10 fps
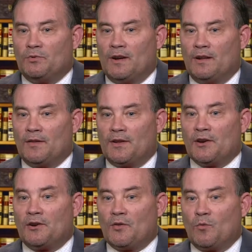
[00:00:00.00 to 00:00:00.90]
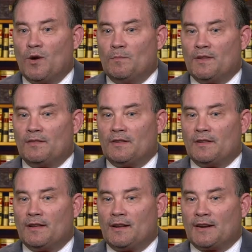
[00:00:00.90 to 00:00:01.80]
uh, the year of the woman,
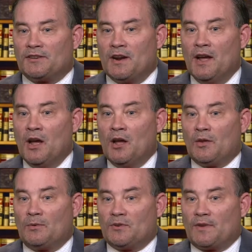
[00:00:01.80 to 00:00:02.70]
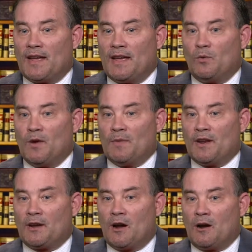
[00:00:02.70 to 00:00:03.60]
the election, there was only eight women
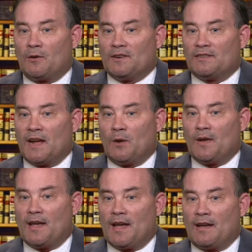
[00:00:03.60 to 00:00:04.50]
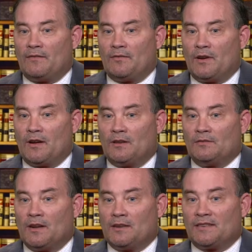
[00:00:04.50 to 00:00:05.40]
in Congress. Now we have uh,
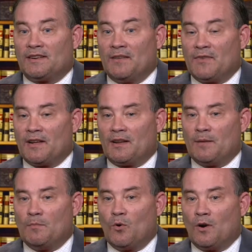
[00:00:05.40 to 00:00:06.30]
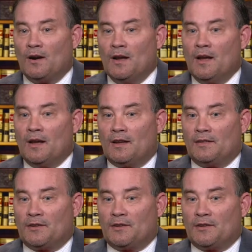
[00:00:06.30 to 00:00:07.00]
uh significantly more in the